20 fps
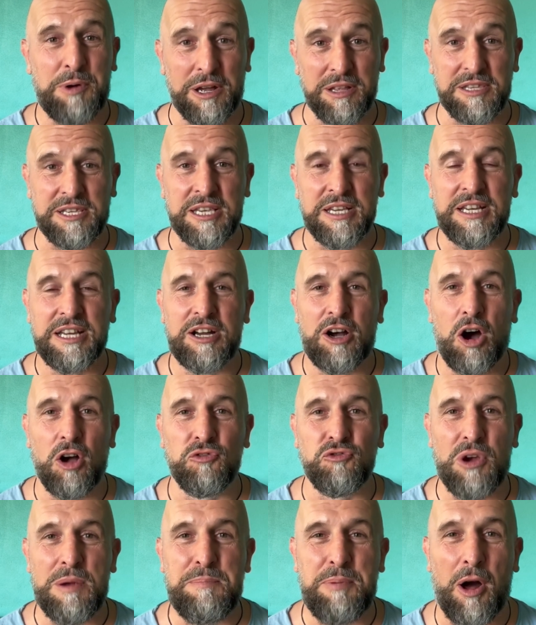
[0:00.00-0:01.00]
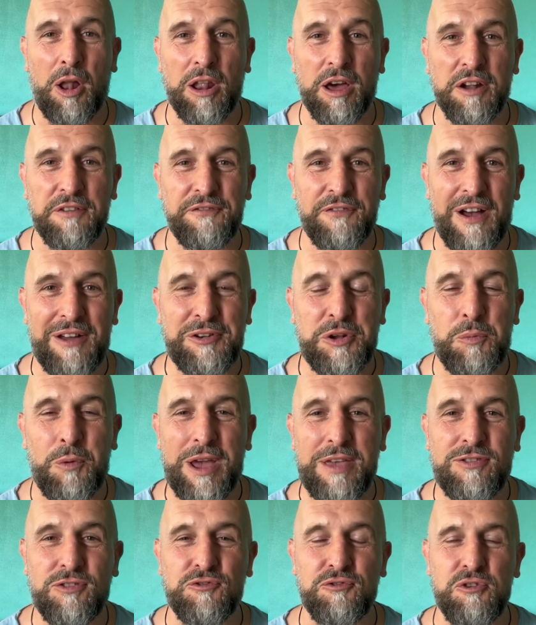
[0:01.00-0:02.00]
but Andre Pollard found a
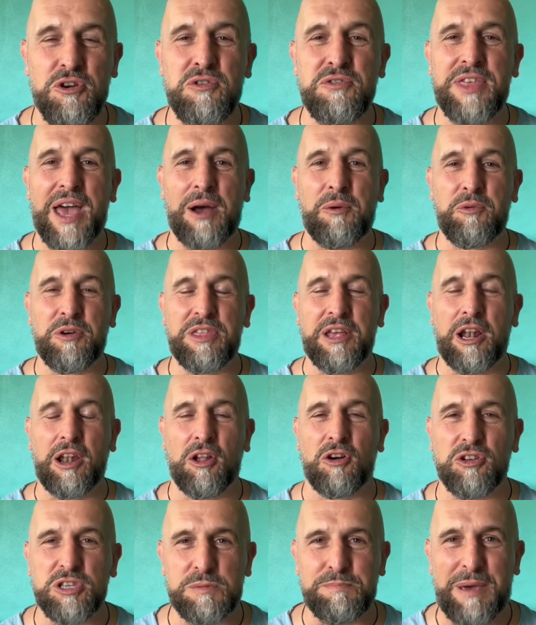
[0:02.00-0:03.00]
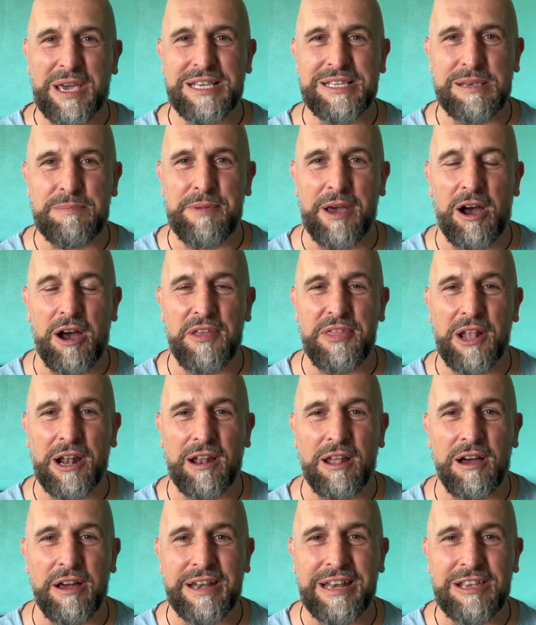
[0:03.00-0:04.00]
way through that with a lot of space in behind the
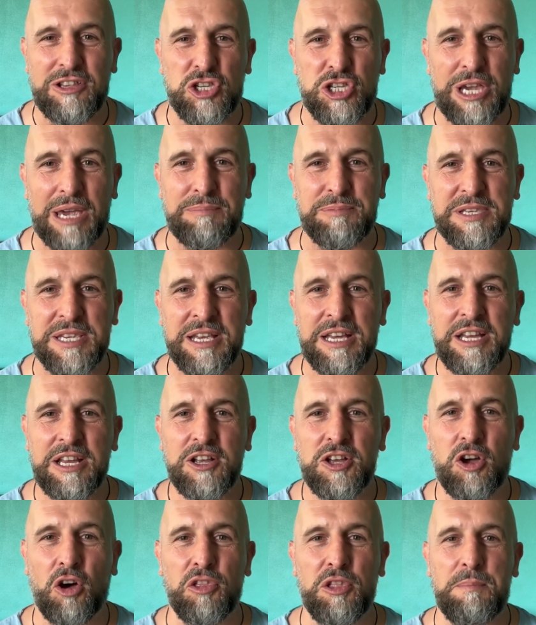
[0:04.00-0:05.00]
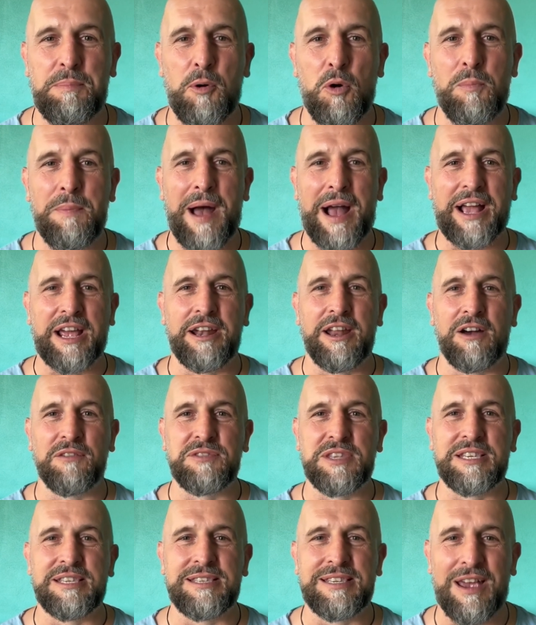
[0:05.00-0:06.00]
line. He chipped, got the ball back, and
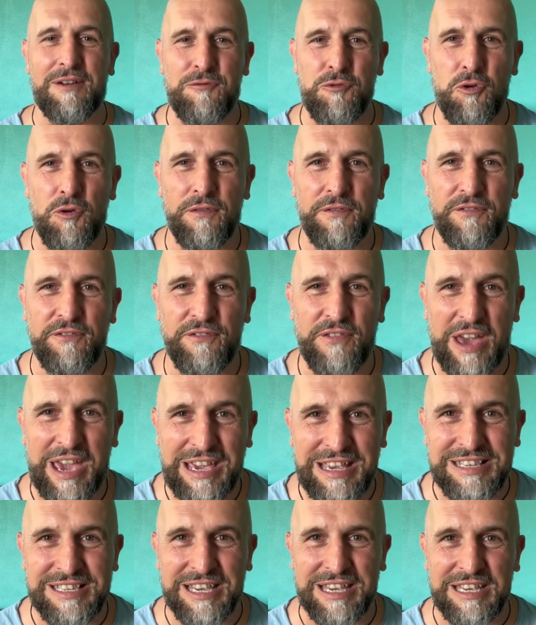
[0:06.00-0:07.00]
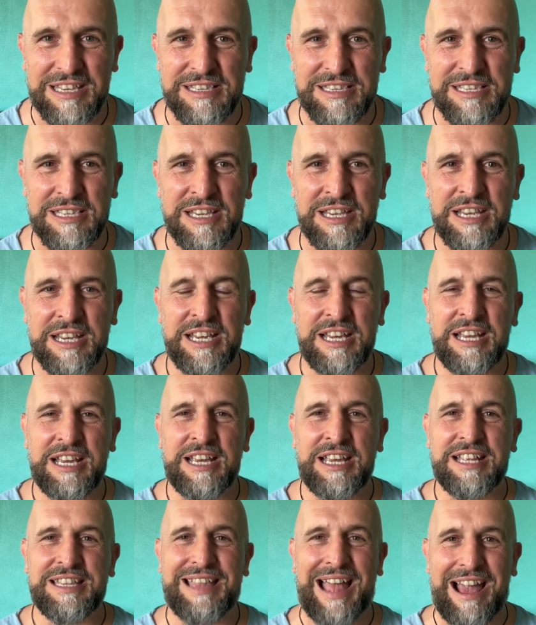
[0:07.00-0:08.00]
after several phases,
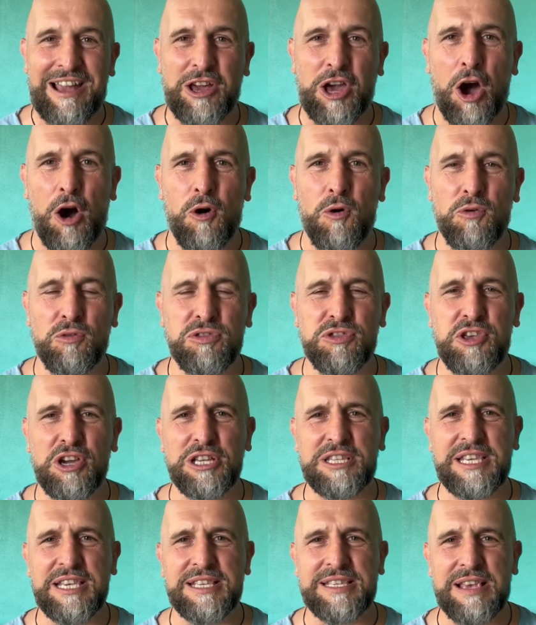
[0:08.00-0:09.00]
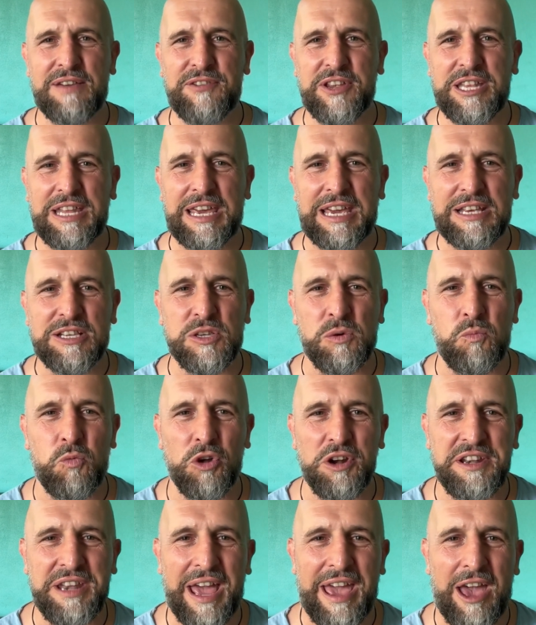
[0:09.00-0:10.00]
Dan Cole, 37 years and
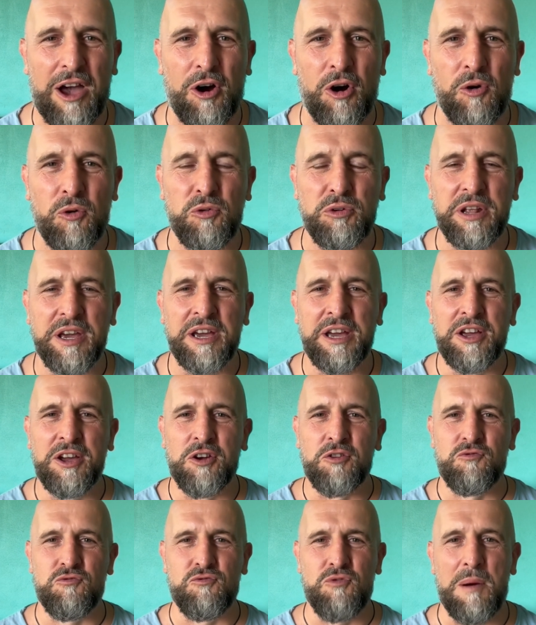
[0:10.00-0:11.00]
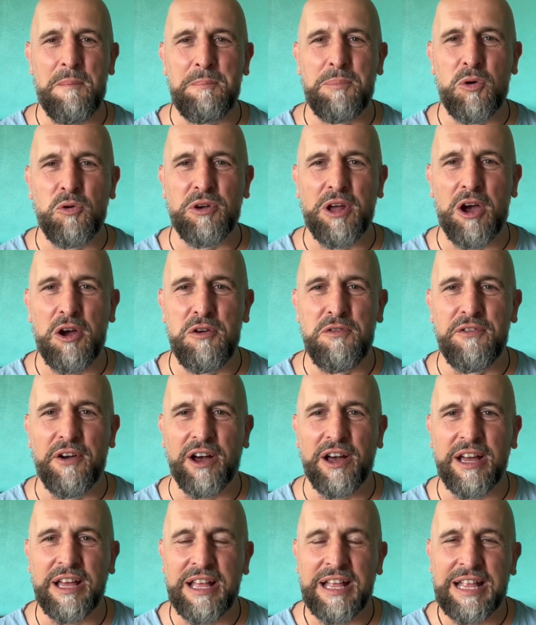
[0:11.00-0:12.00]
one day old, rumbled
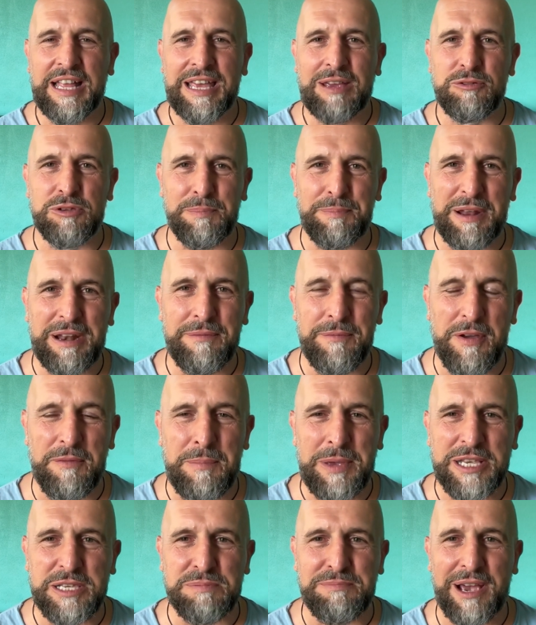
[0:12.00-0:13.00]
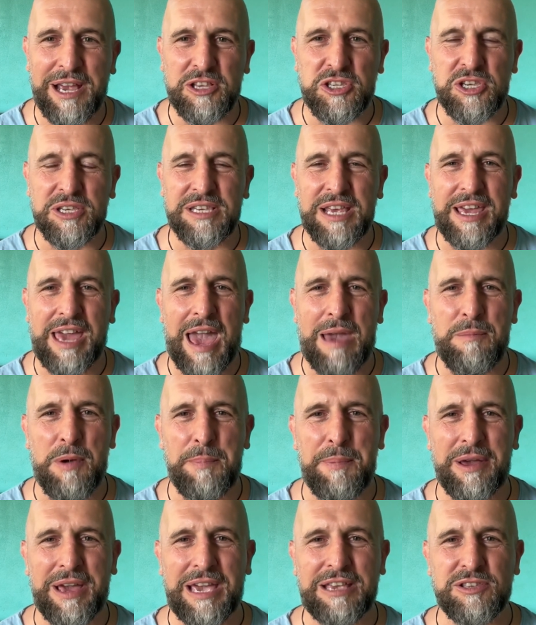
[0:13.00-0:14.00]
over. It was a bit of a mismatch as he came
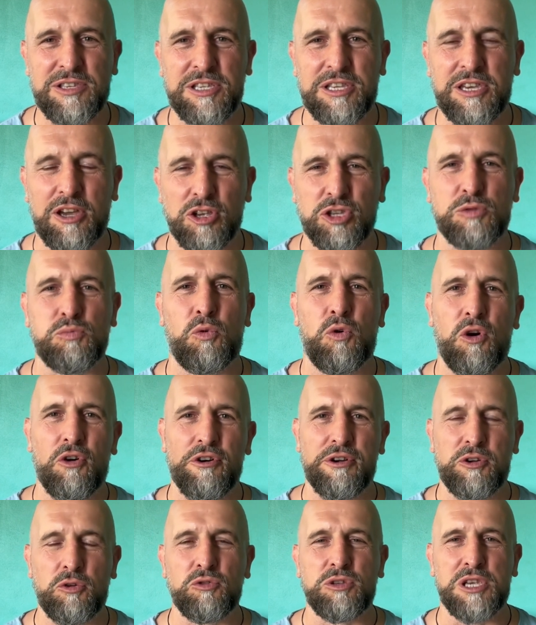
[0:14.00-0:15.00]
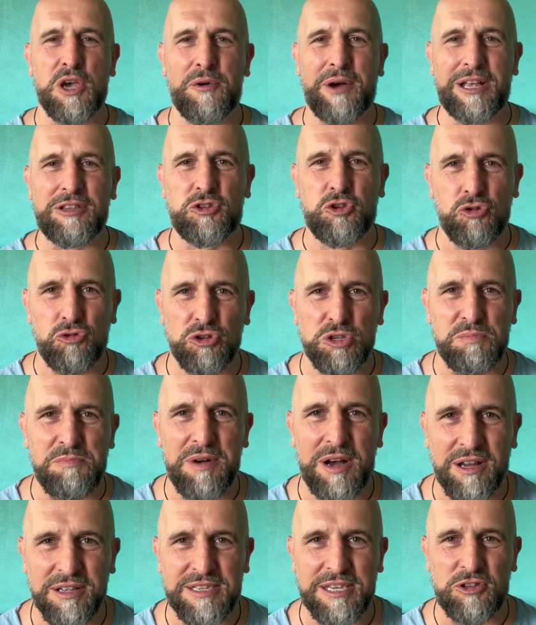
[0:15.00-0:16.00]
up against Gus Waugh and also had George
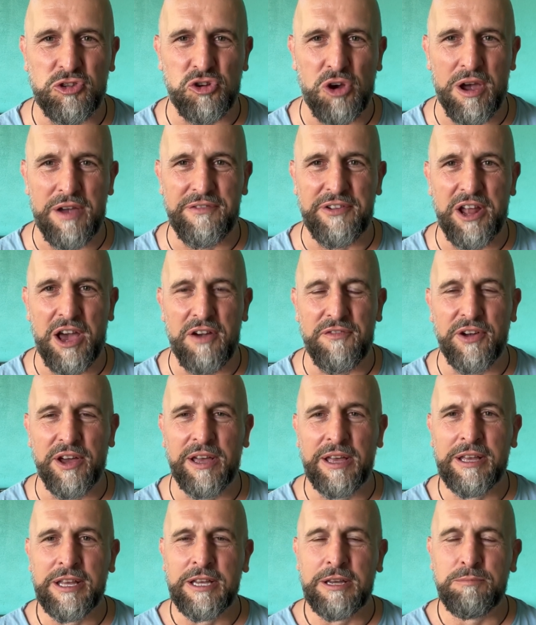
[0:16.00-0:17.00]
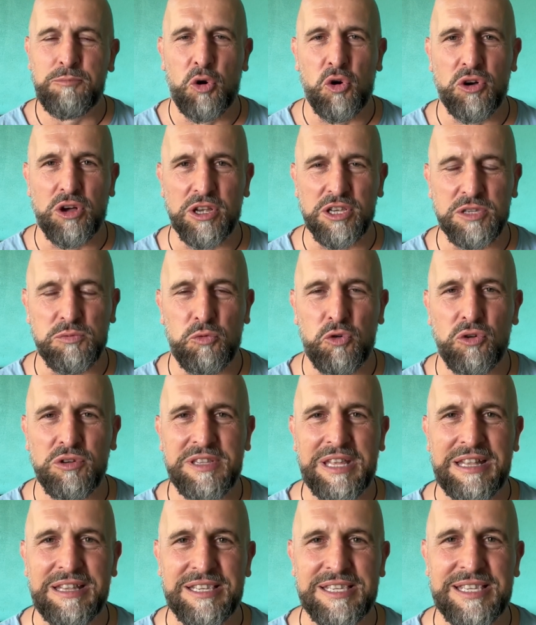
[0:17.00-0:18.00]
Martin driving over. Poor Gus Waugh
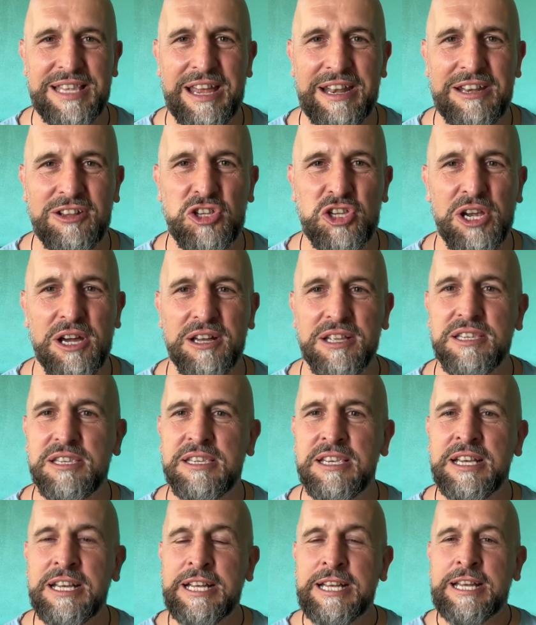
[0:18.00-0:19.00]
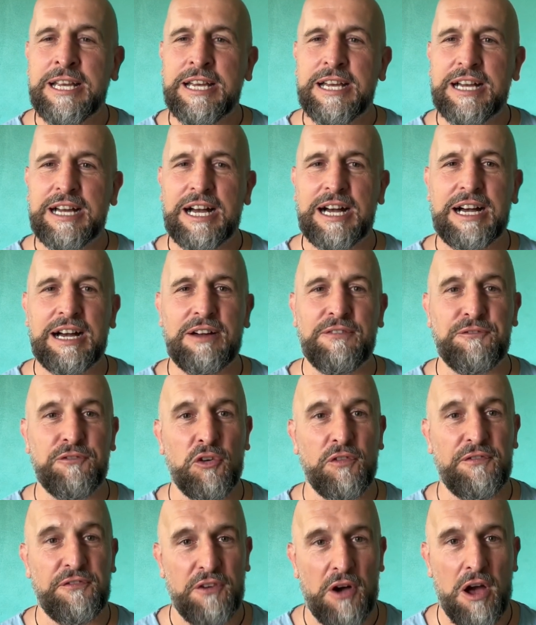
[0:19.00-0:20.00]
didn't stand a chance
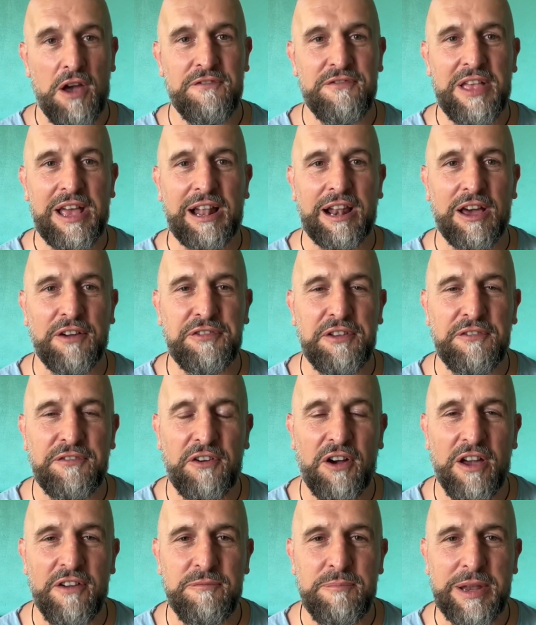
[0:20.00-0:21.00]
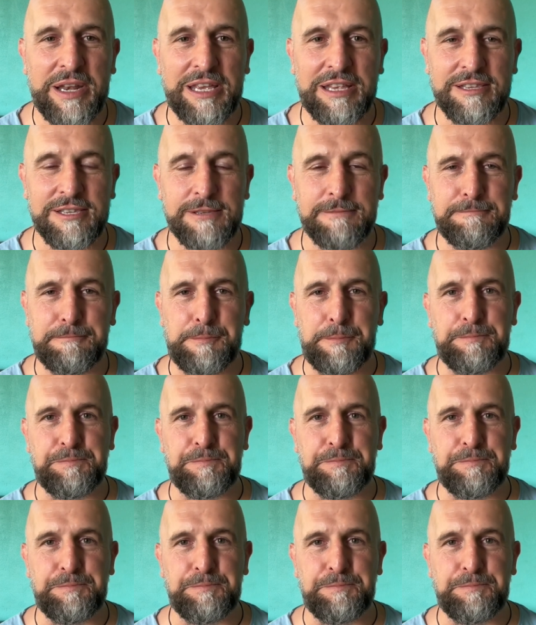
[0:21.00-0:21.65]
for 5-0 after 5 minutes.